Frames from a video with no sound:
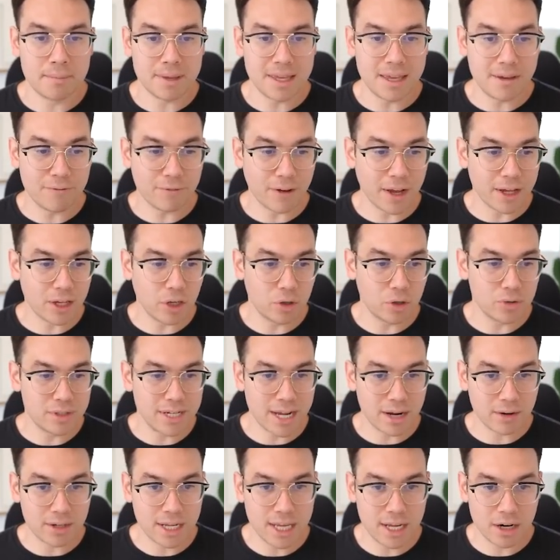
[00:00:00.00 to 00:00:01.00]
If I go
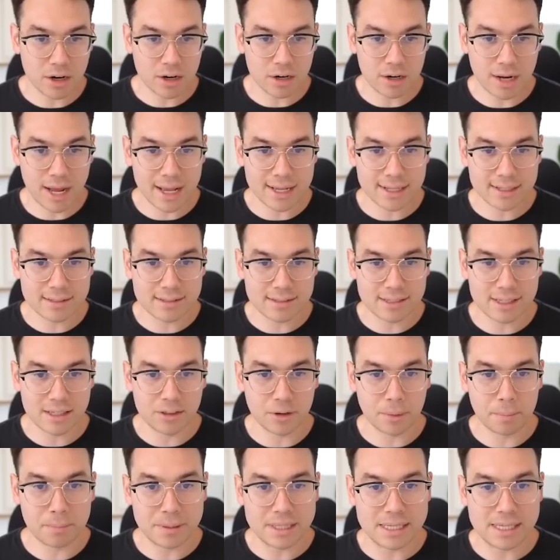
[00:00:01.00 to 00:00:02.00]
down here, I could see
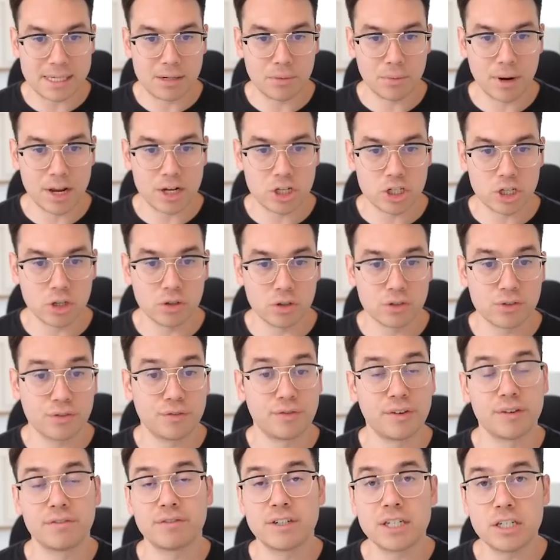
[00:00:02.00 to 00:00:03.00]
their PE ratio is
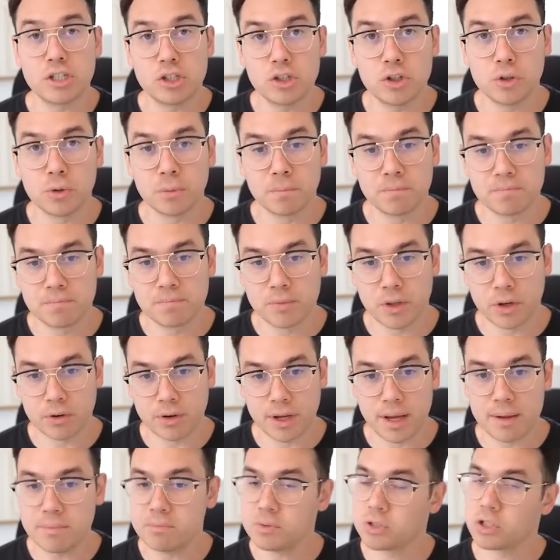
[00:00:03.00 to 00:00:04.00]
52,
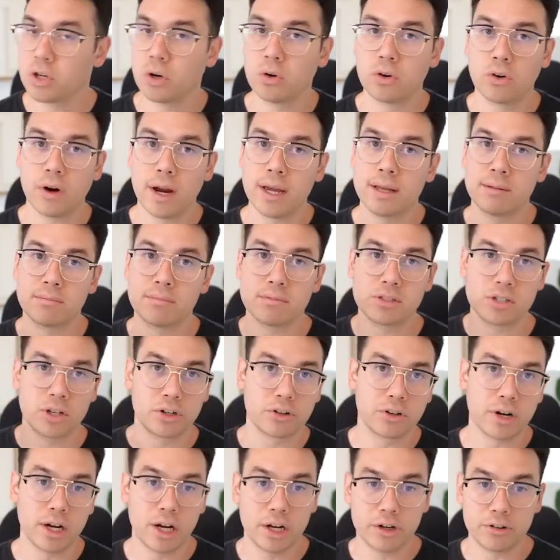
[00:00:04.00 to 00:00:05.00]
okay? So great, it's
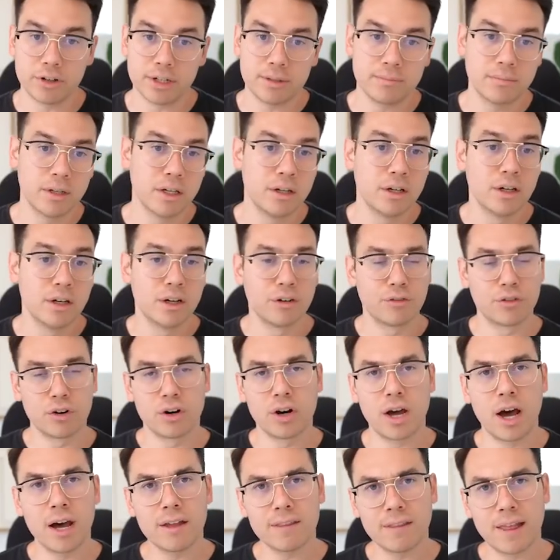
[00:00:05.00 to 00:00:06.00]
under 100. For an
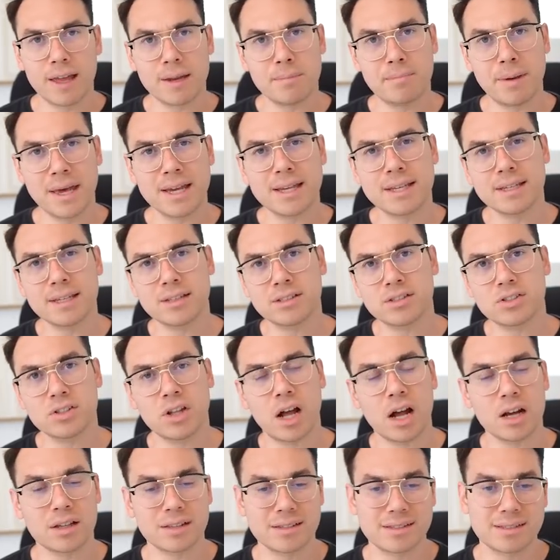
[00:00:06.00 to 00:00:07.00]
online banking
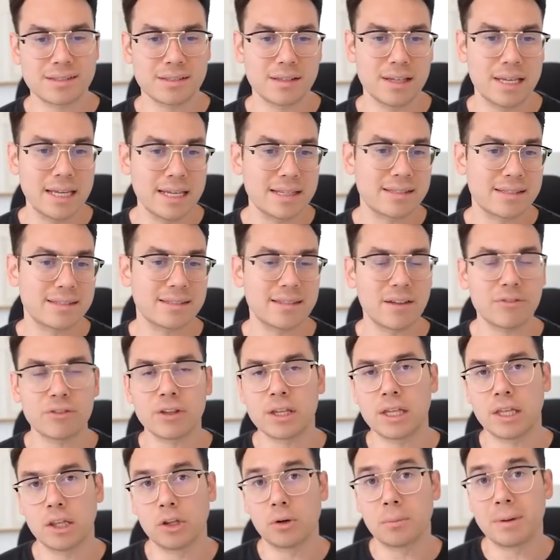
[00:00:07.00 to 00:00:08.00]
stock, it's
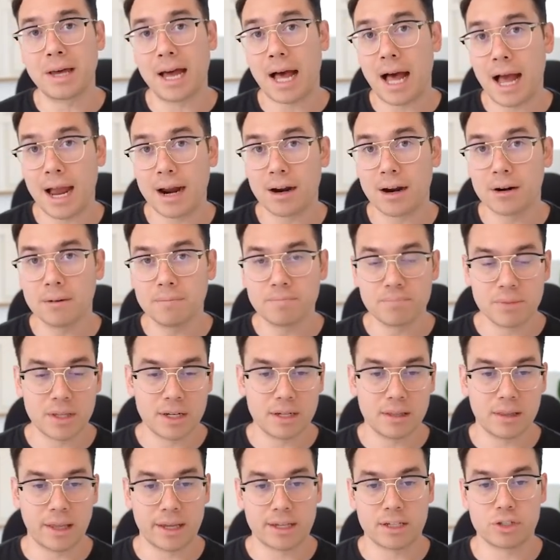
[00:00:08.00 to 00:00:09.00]
definitely a little bit higher
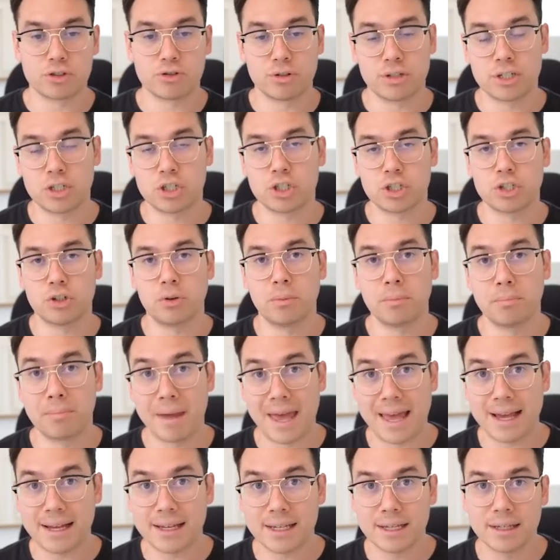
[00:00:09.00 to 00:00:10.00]
than like a traditional
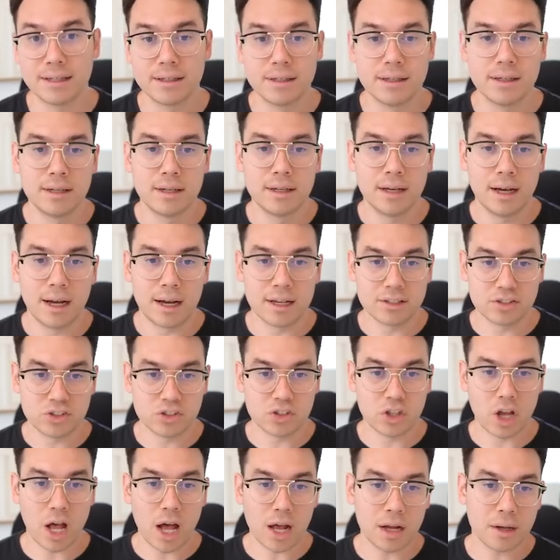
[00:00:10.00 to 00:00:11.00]
bank
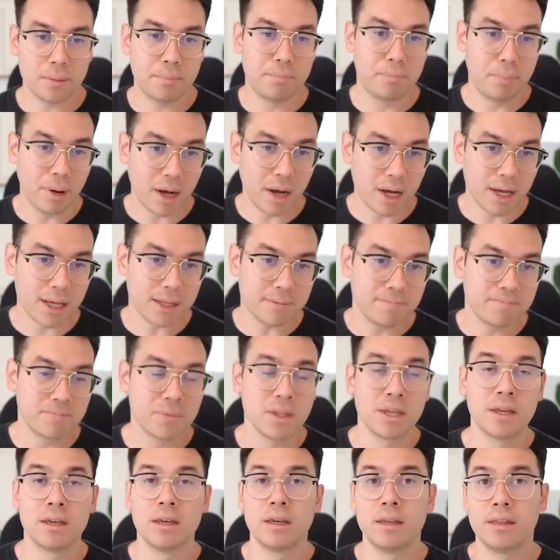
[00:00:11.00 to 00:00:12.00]
stock, but
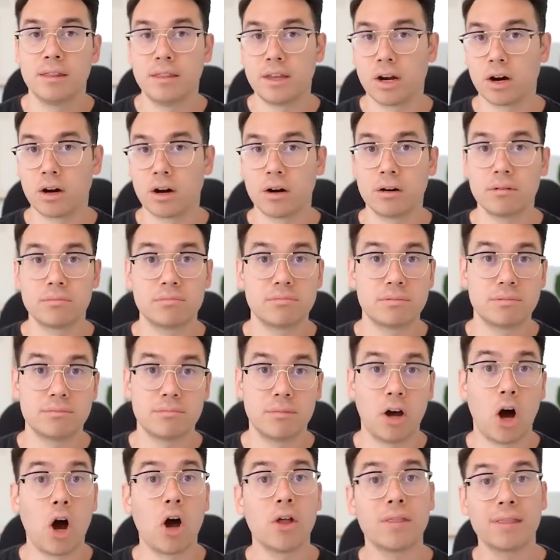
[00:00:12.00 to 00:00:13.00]
they're
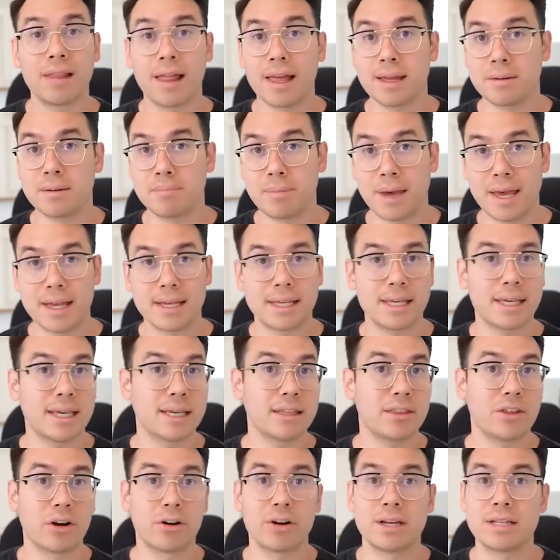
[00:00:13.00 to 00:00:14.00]
online
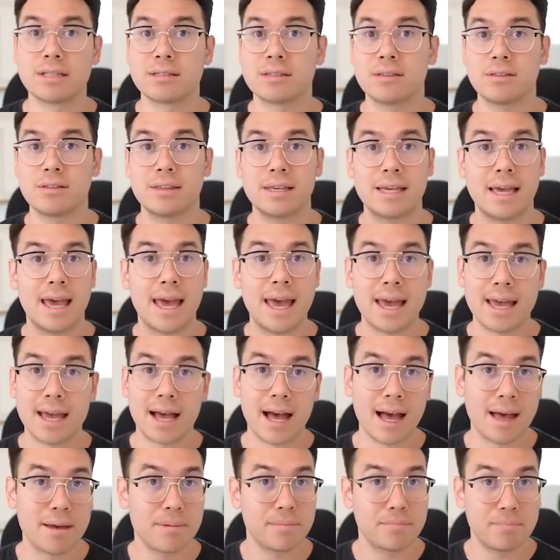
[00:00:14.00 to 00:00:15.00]
banking, they're into the
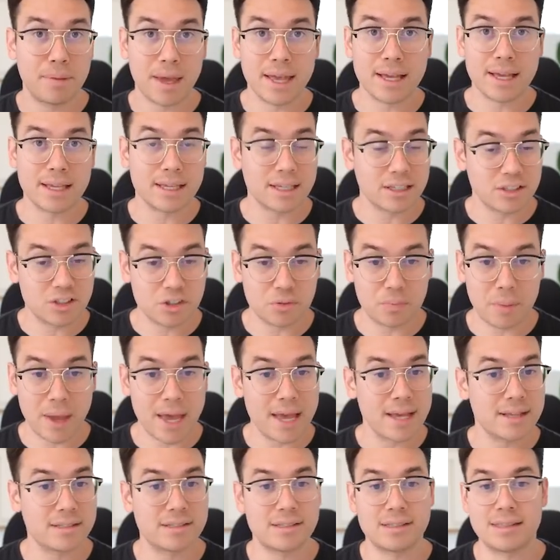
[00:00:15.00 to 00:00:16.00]
AI banking
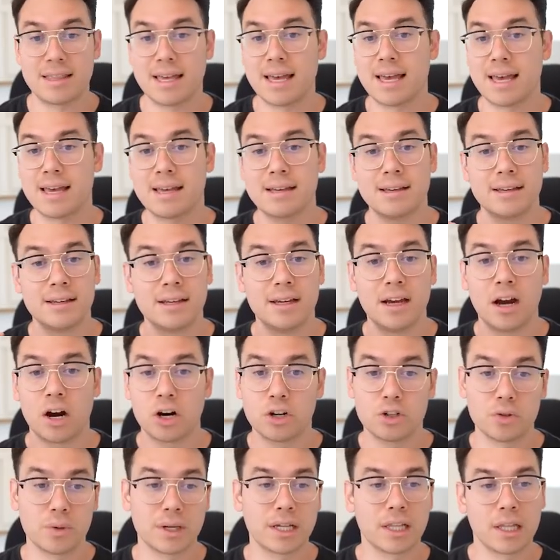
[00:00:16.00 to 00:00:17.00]
space. They are
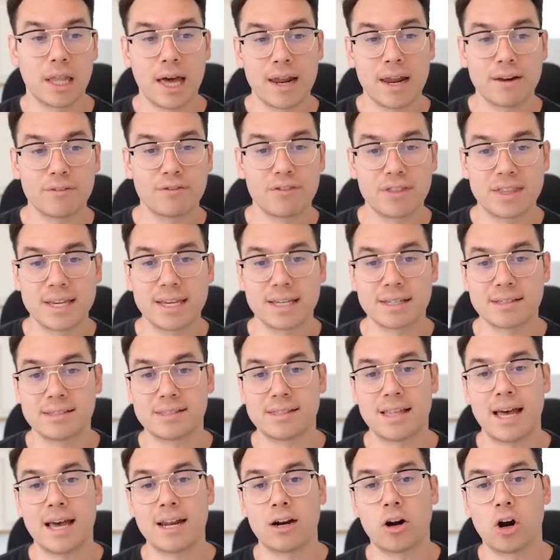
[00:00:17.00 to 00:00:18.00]
doing a lot of things
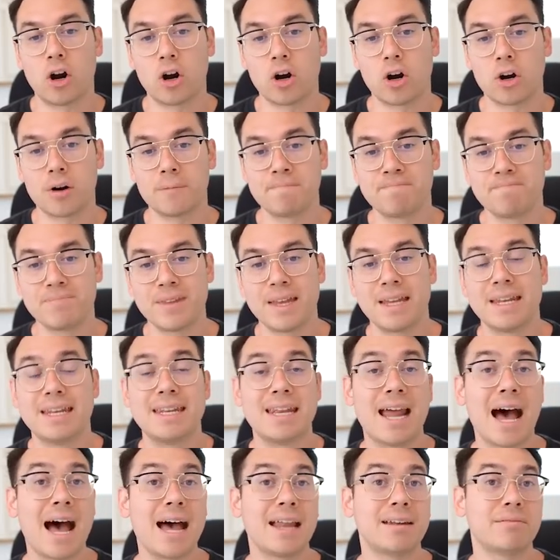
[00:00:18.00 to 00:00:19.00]
that are
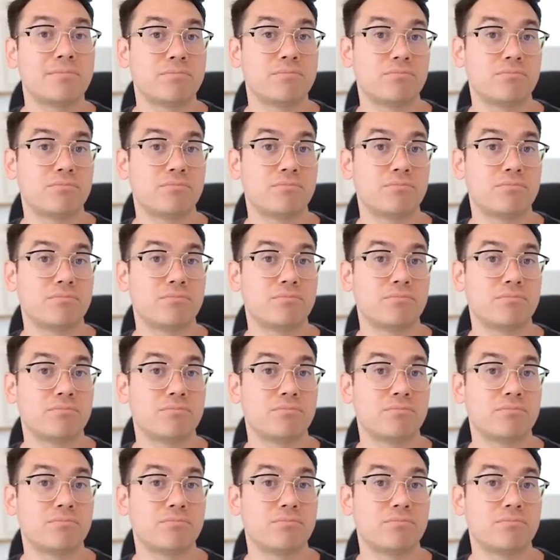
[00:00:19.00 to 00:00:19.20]
not,